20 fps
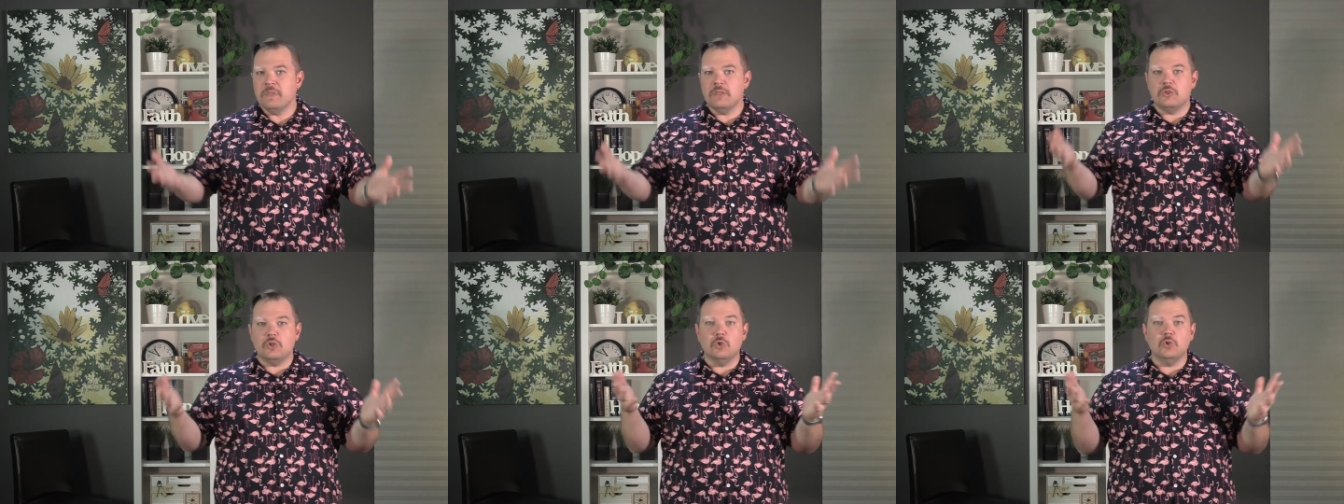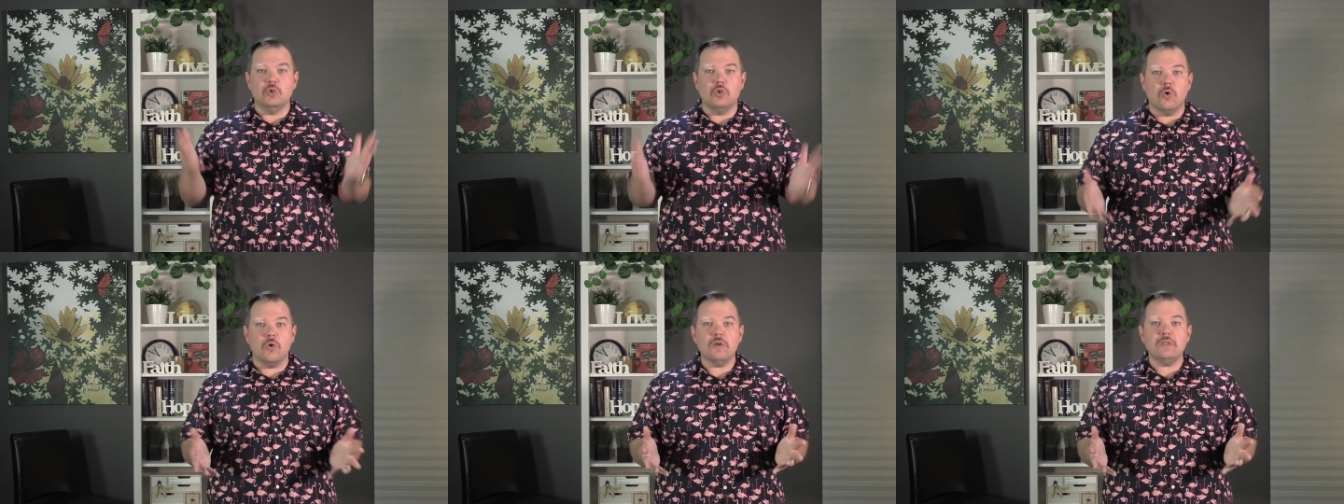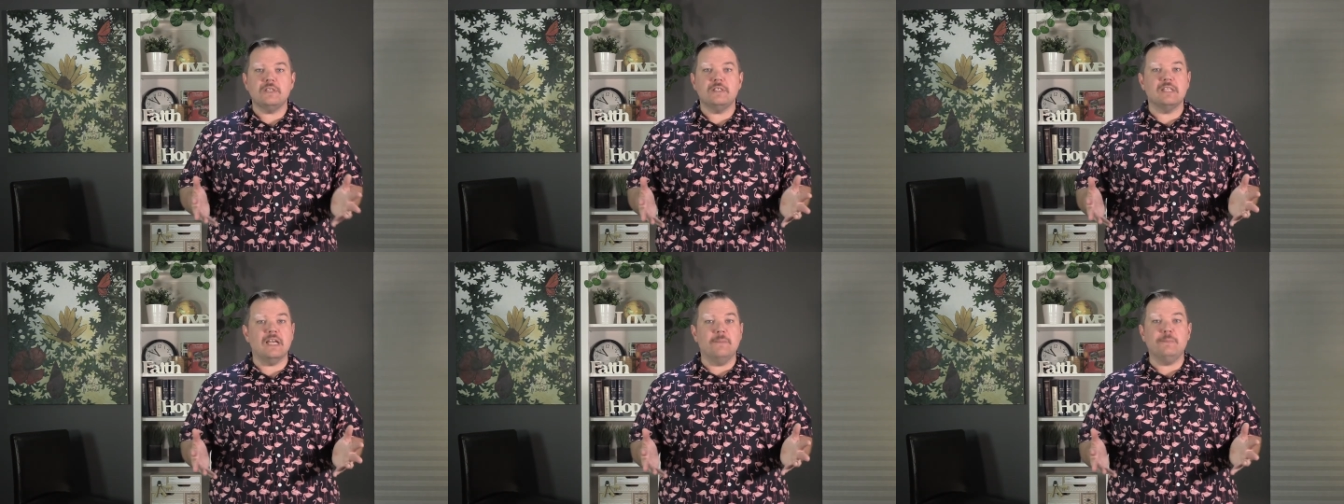The
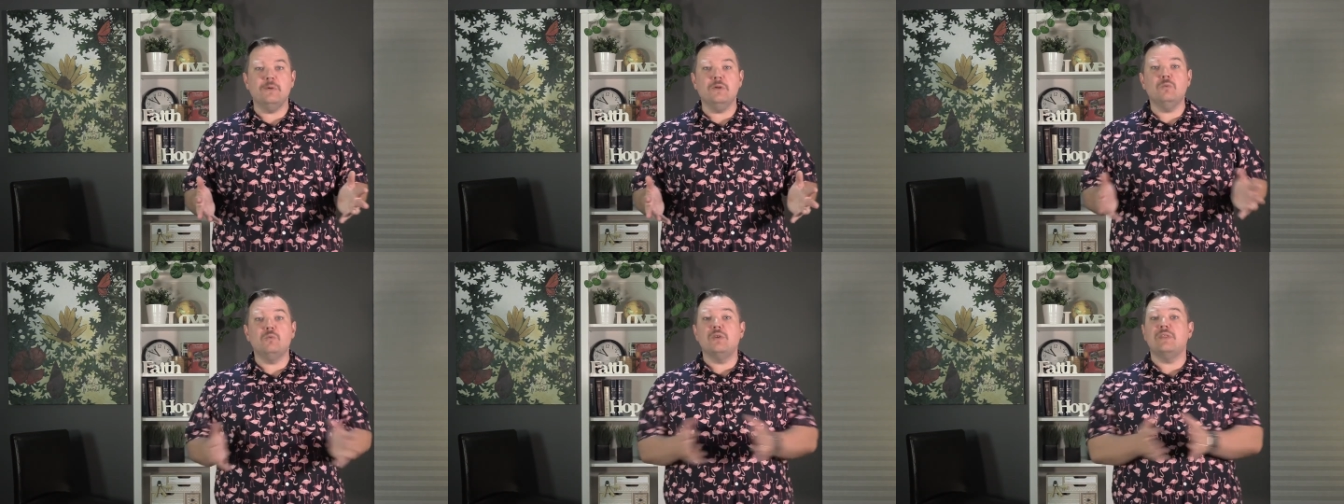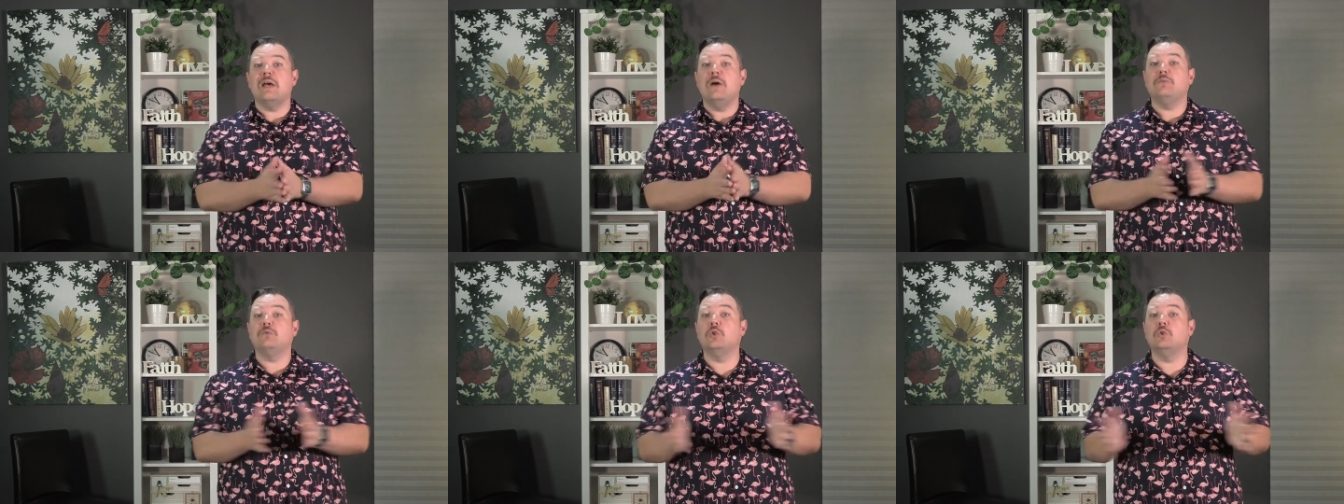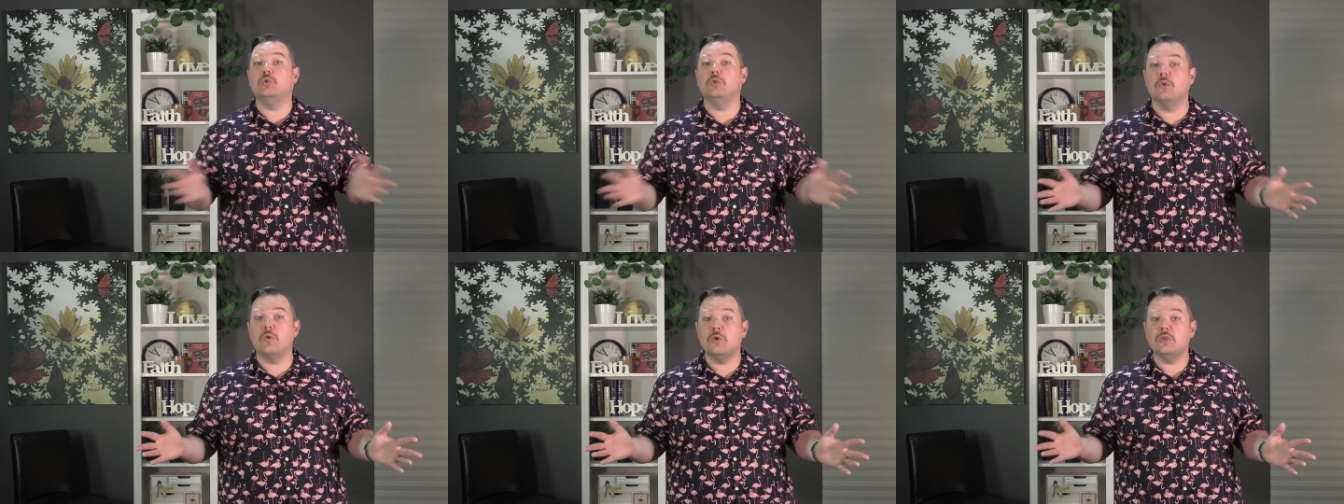Lord's Supper without the
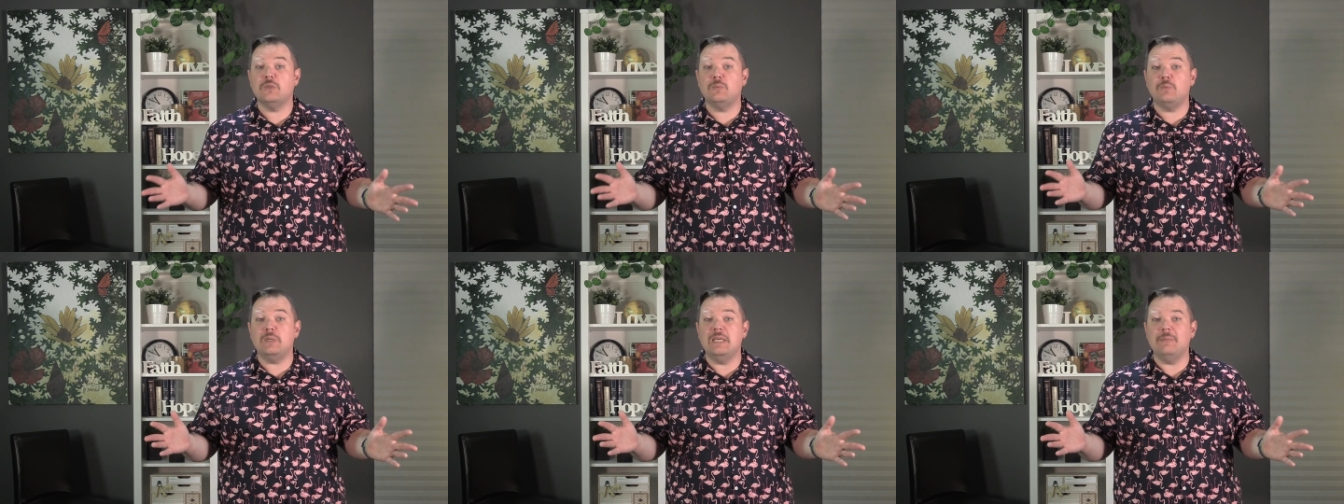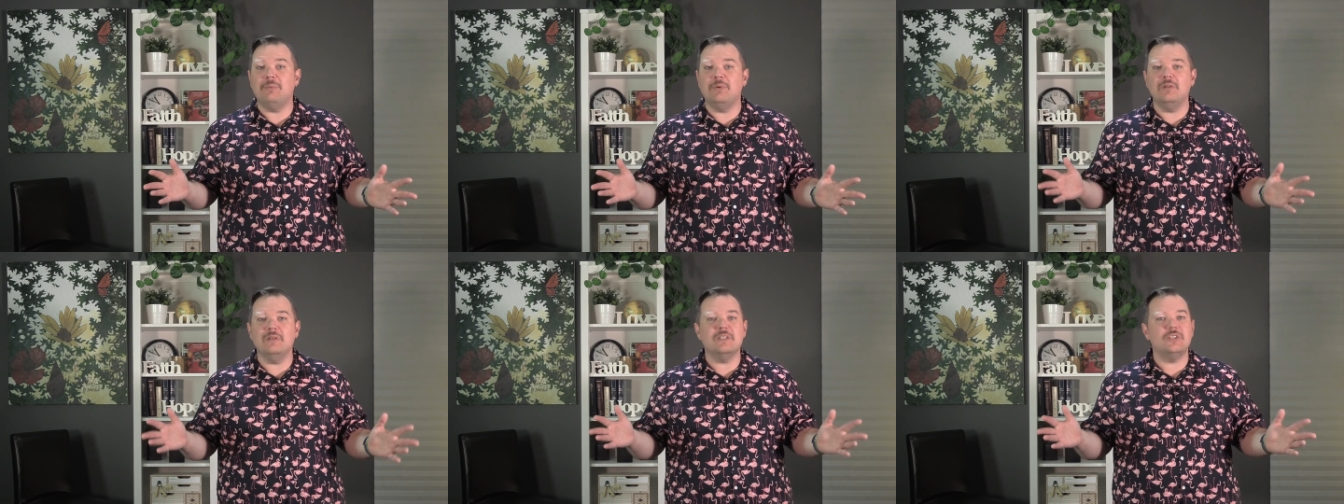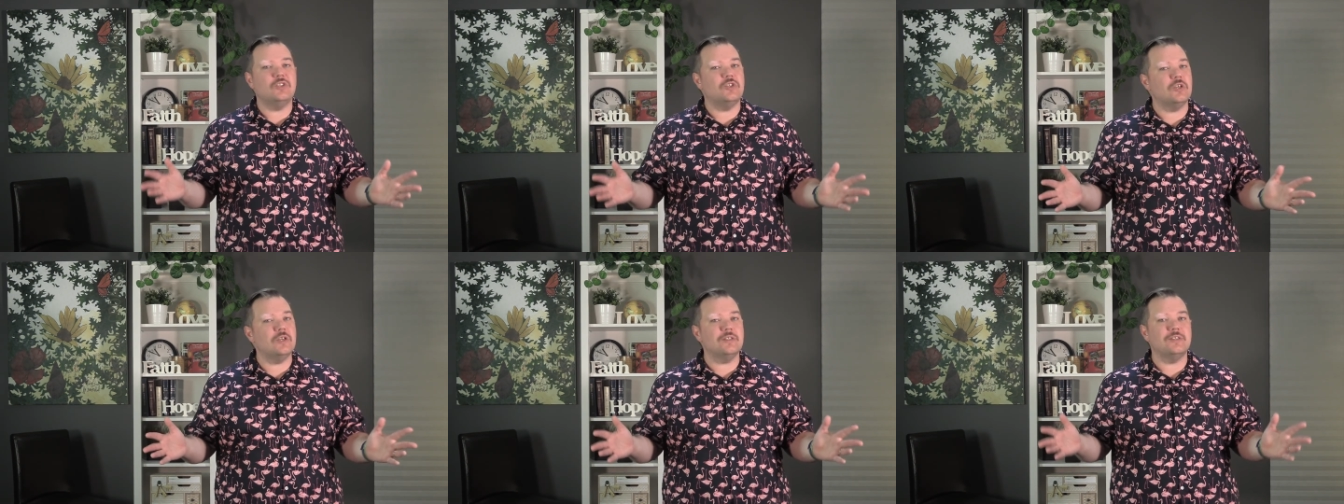Lord's people is
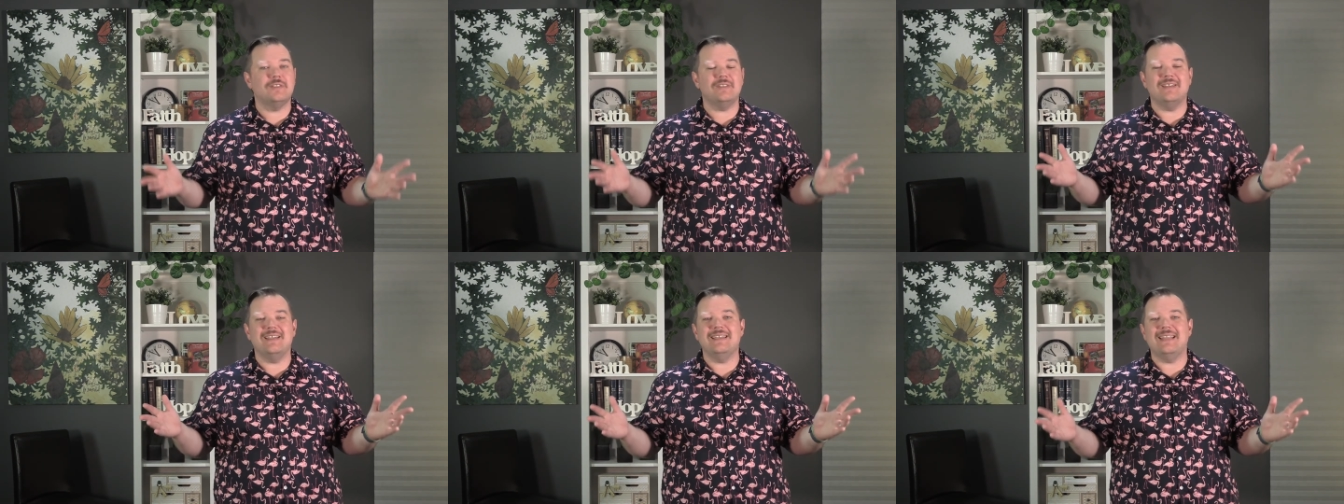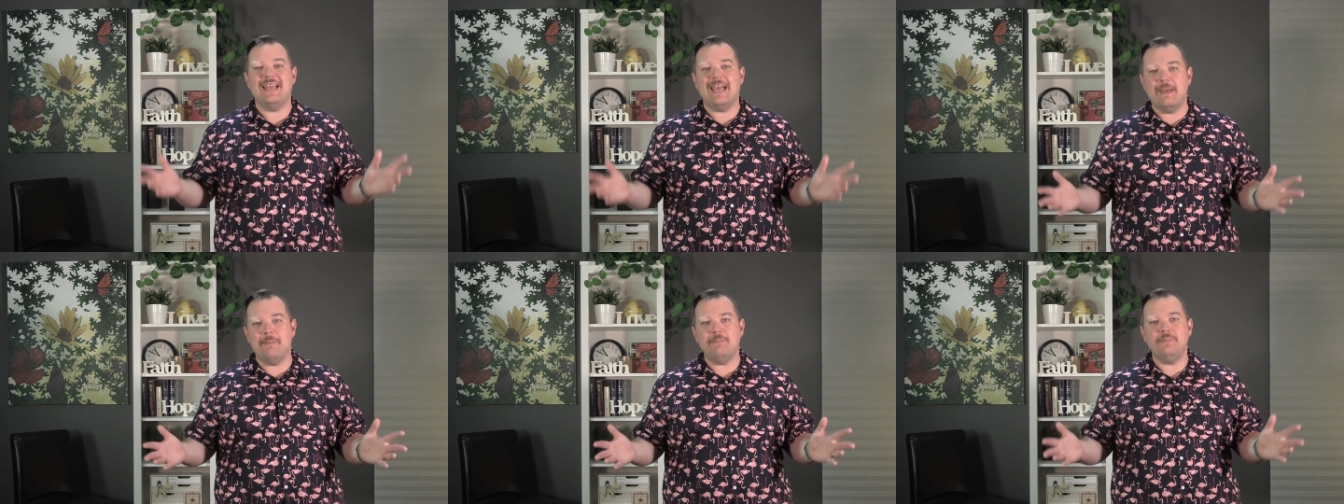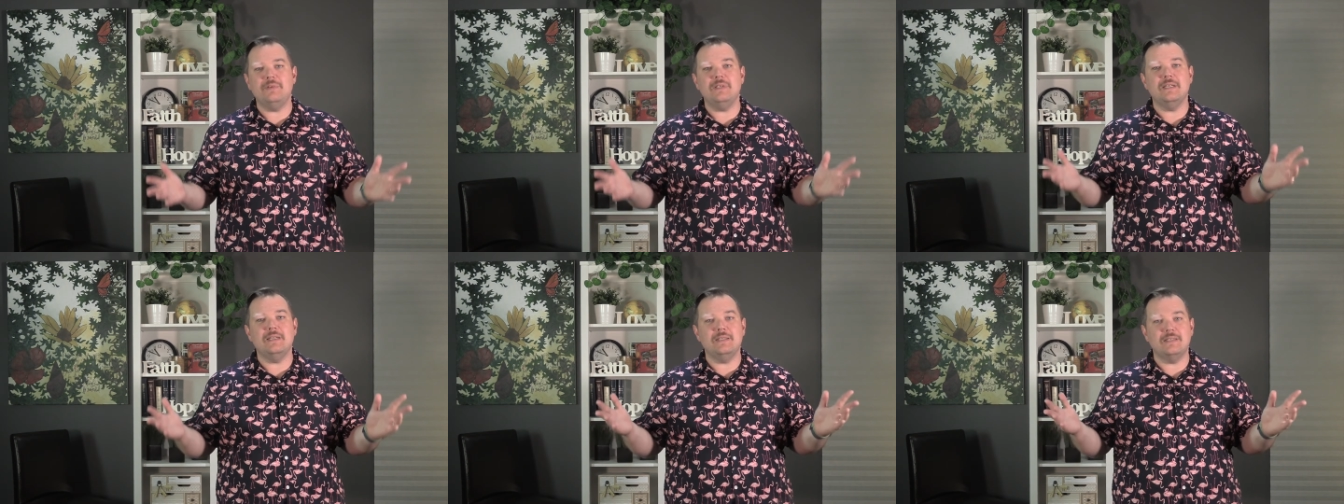just an
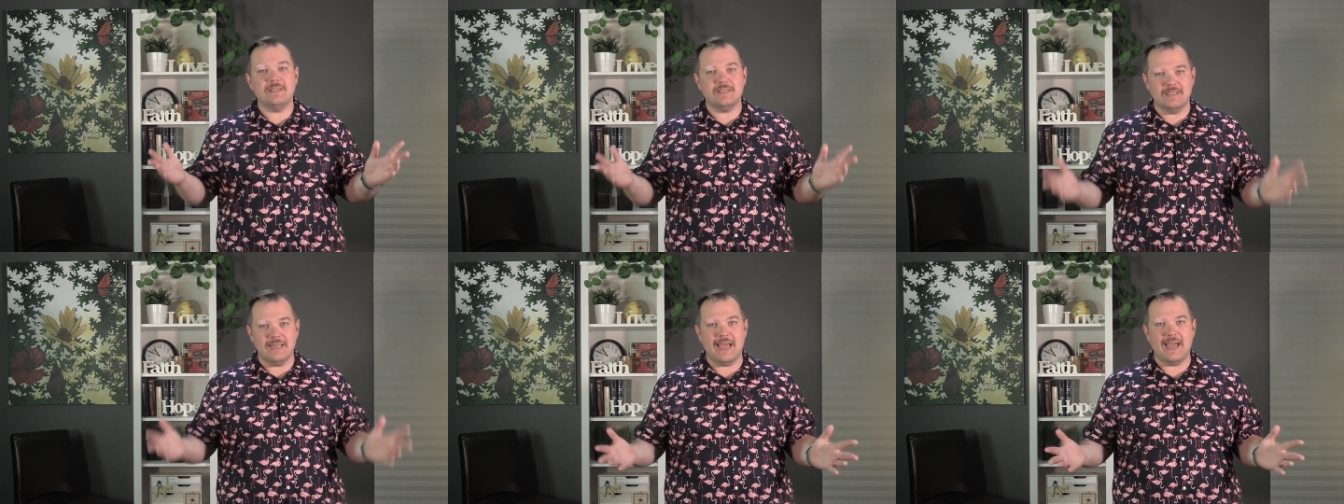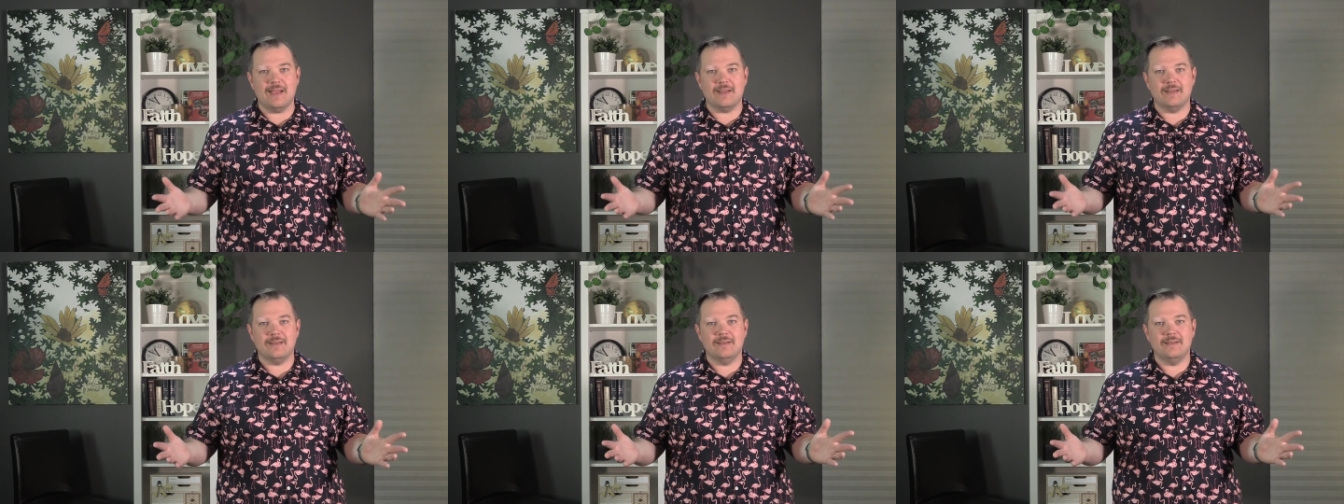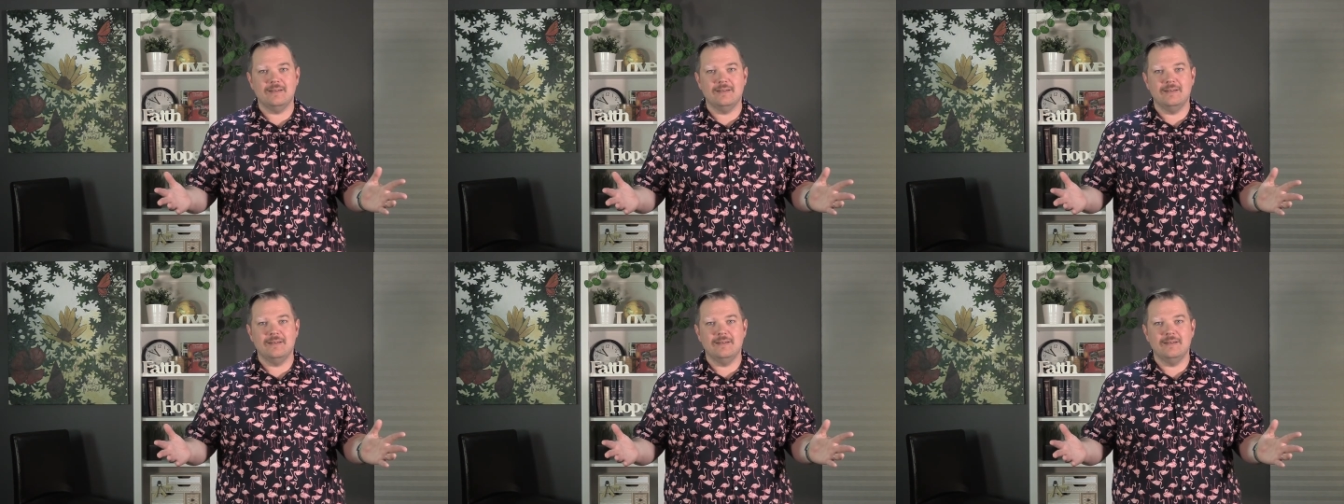empty snack